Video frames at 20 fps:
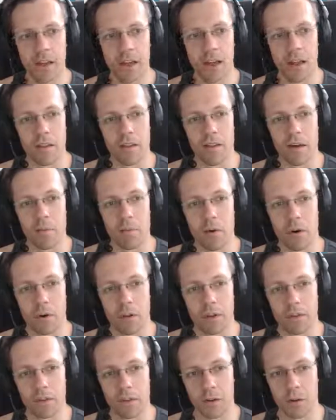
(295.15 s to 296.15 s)
and their
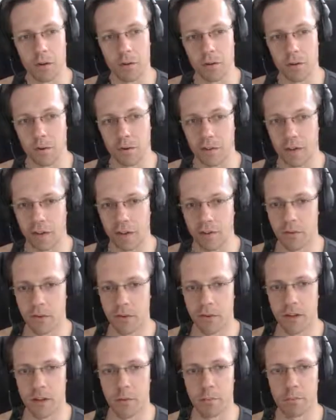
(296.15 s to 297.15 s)
bodies also tend to
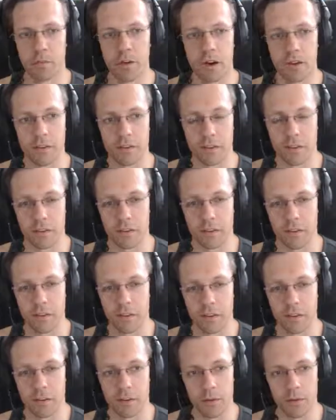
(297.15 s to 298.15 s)
adapt faster
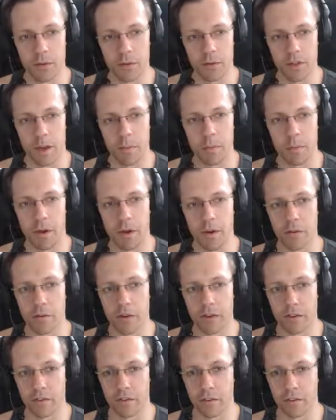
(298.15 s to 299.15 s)
to the same kind of
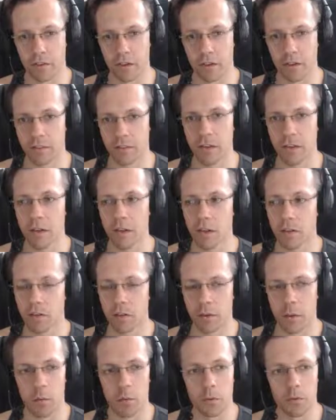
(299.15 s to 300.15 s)
exercise,
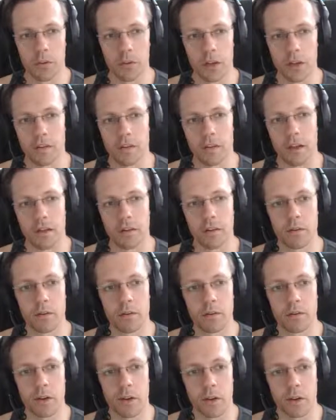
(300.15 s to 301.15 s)
so they tend to
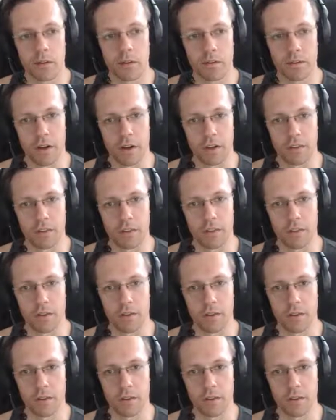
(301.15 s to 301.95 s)
stall faster.